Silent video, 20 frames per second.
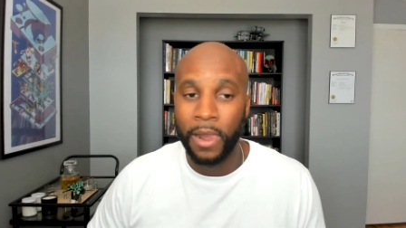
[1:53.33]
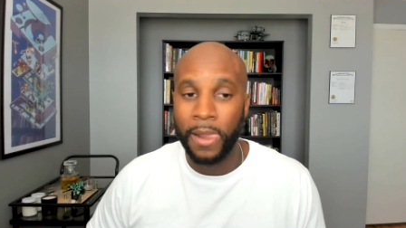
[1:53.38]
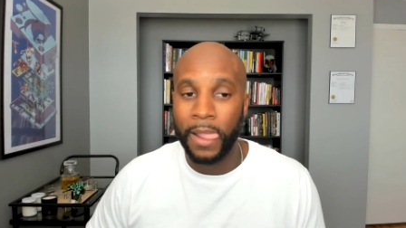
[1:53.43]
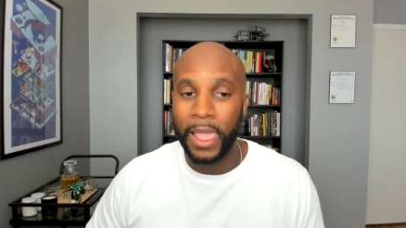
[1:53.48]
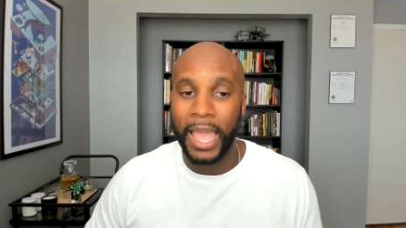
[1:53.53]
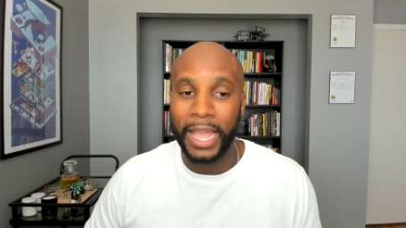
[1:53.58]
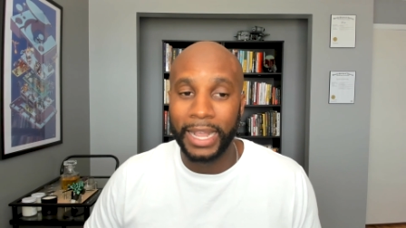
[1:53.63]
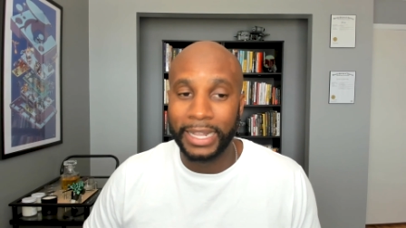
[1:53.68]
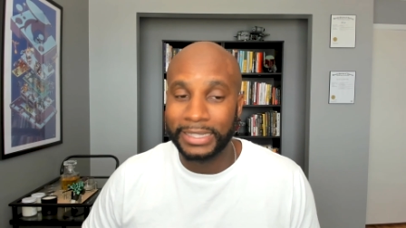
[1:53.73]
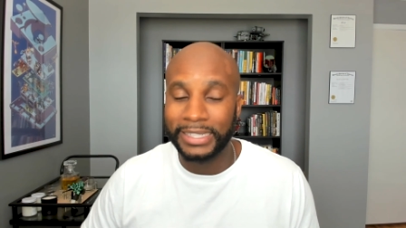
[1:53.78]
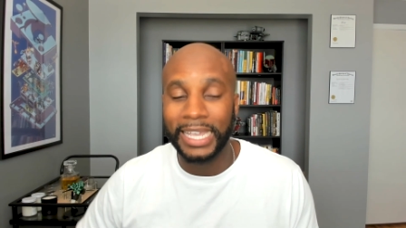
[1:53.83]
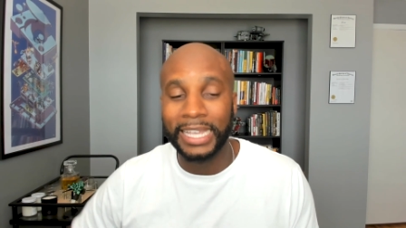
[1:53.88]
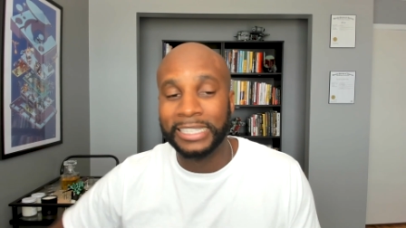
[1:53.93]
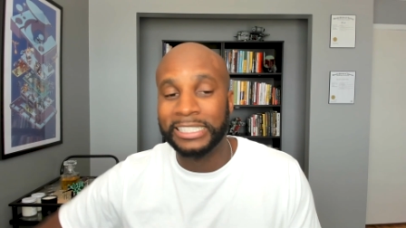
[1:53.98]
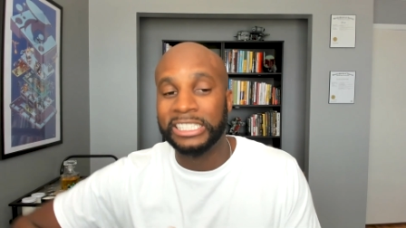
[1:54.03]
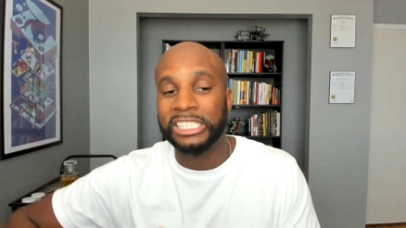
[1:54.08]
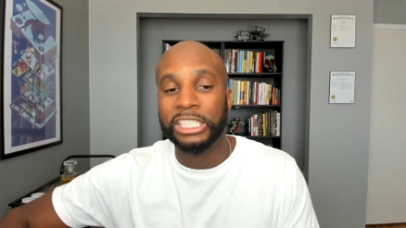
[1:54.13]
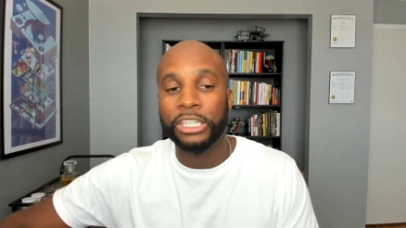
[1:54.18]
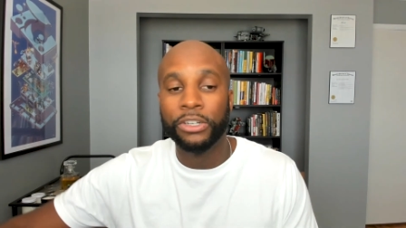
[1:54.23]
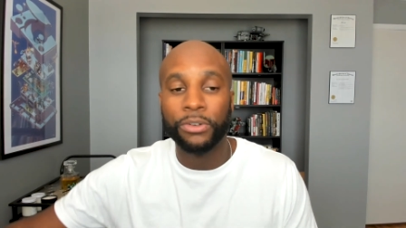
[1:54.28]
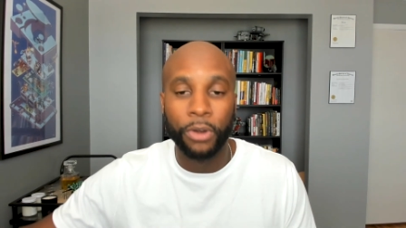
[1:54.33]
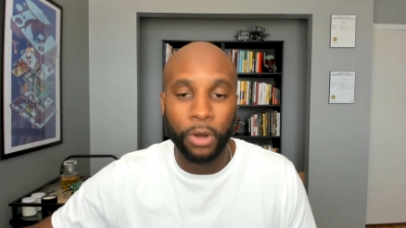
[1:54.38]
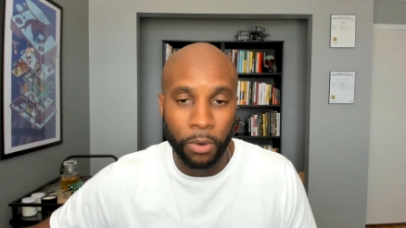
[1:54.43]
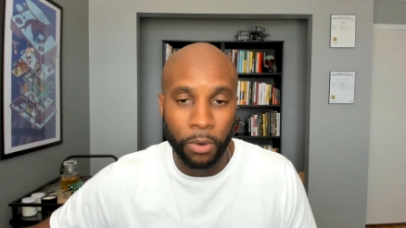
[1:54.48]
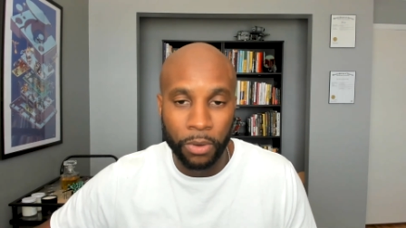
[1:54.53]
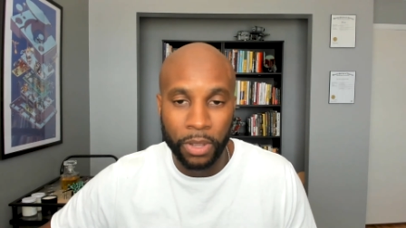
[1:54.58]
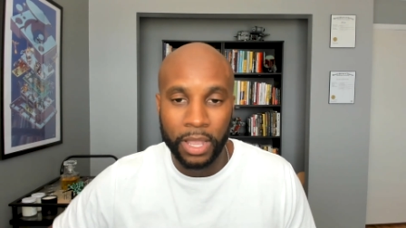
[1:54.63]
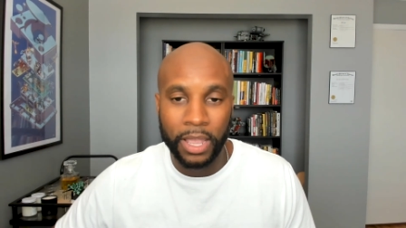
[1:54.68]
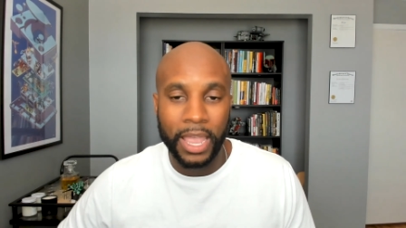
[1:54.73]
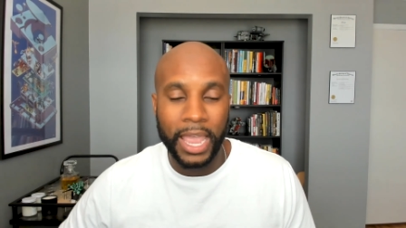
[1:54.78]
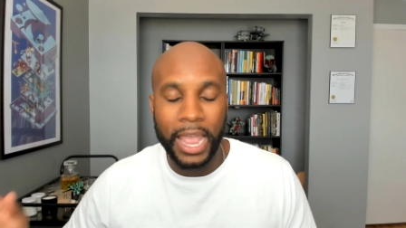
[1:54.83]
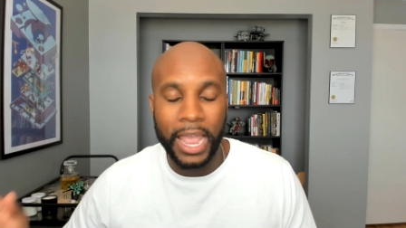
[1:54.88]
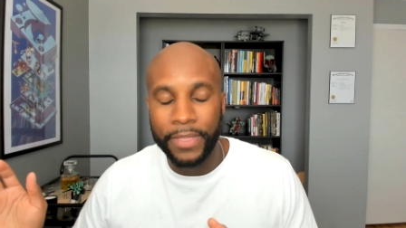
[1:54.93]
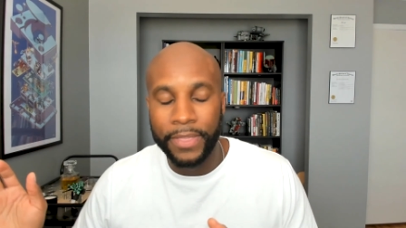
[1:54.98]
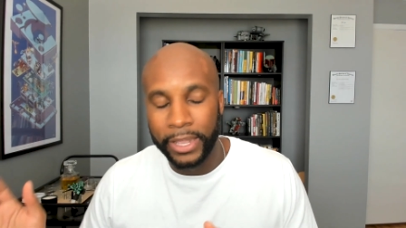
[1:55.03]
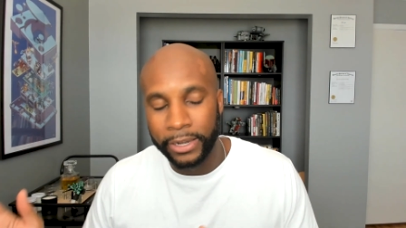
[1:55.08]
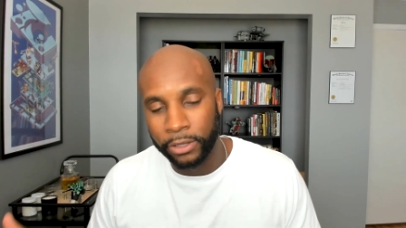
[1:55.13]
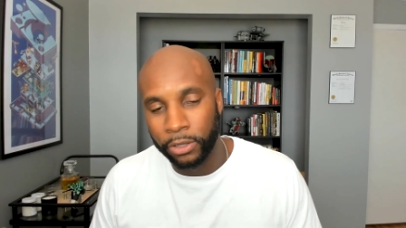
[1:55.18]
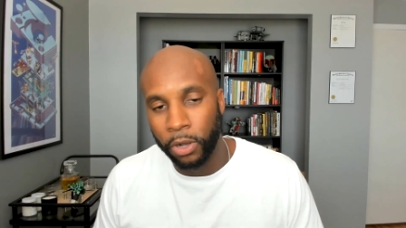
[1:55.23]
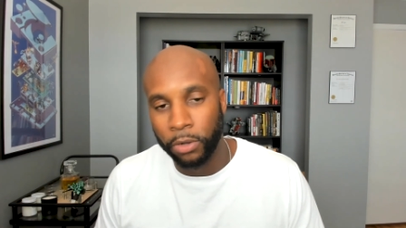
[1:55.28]
I can take zero and
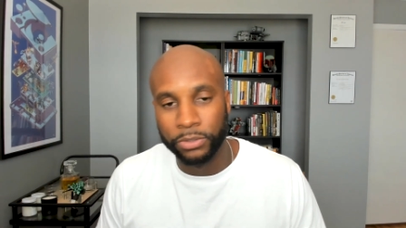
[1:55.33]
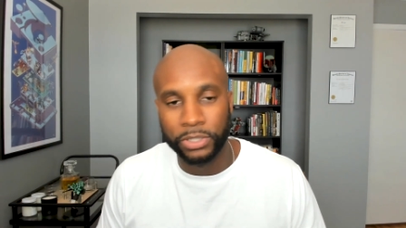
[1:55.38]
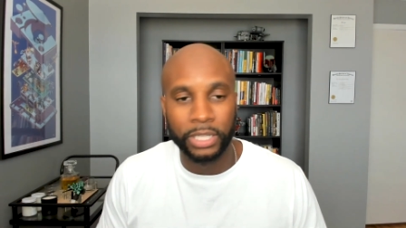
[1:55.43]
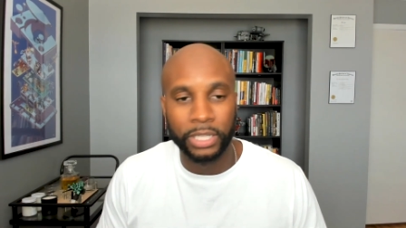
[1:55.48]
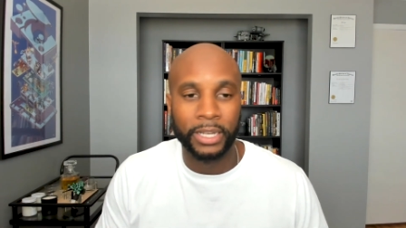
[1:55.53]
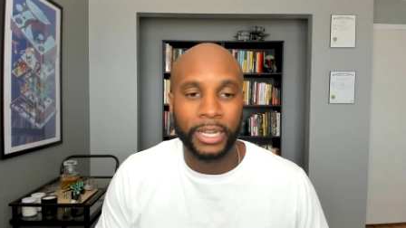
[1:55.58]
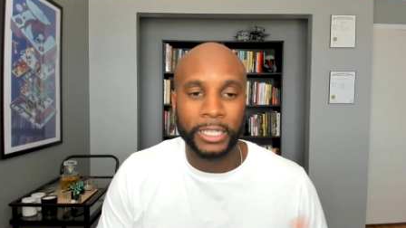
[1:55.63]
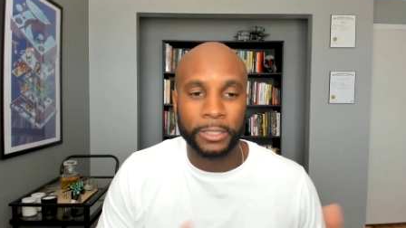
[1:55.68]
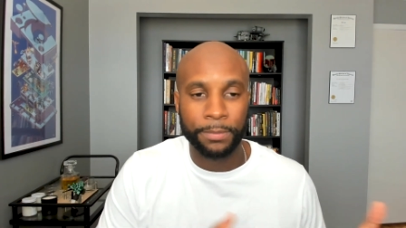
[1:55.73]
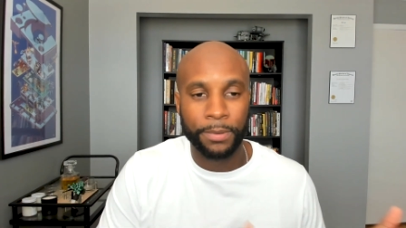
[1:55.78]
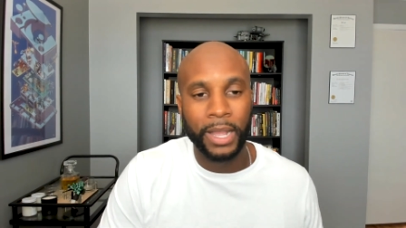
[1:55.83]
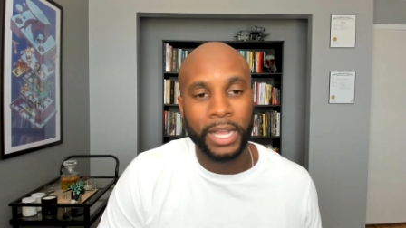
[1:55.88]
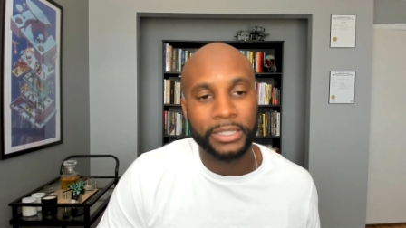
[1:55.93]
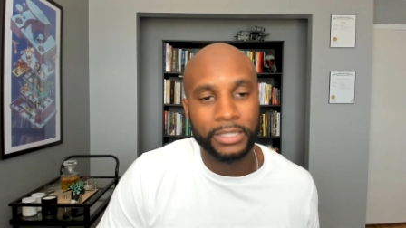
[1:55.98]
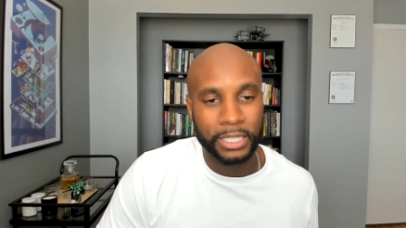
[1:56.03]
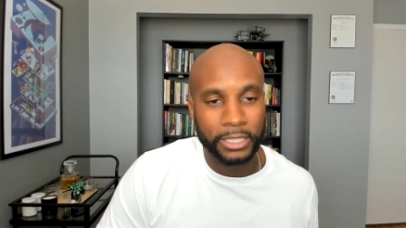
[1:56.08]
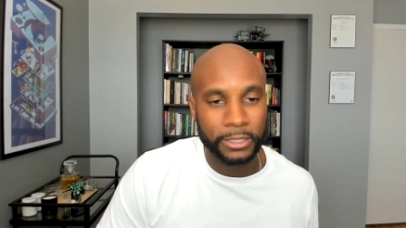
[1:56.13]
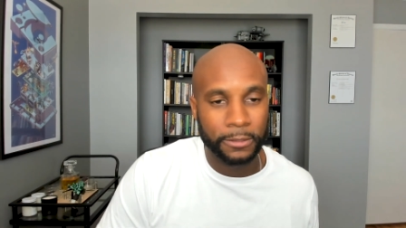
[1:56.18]
then go to the next project.